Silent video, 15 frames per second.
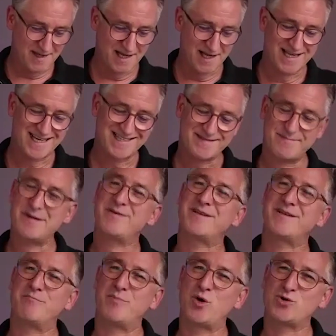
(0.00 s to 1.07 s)
And that's maybe the
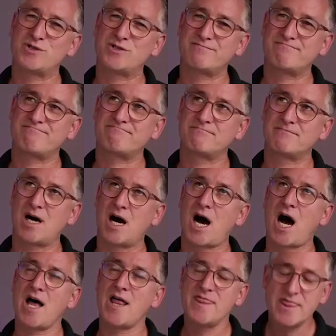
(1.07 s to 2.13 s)
most
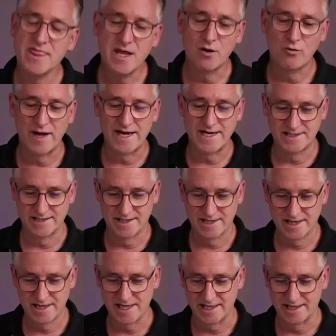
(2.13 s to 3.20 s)
underrated
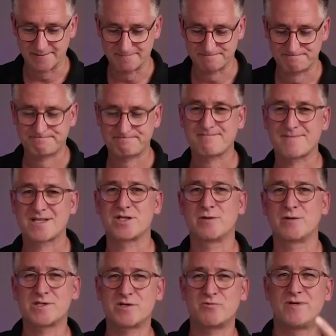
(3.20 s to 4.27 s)
thing. So there
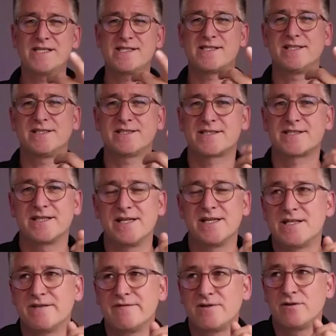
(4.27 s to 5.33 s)
was a recent
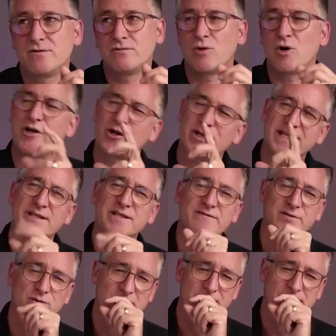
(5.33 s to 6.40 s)
interview, or not an
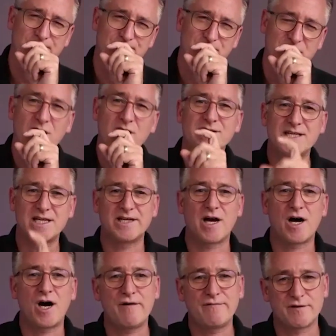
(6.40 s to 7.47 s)
interview, an article in
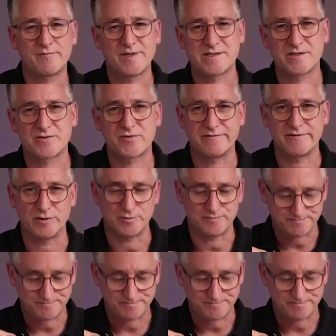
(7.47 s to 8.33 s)
Harvard Business Review.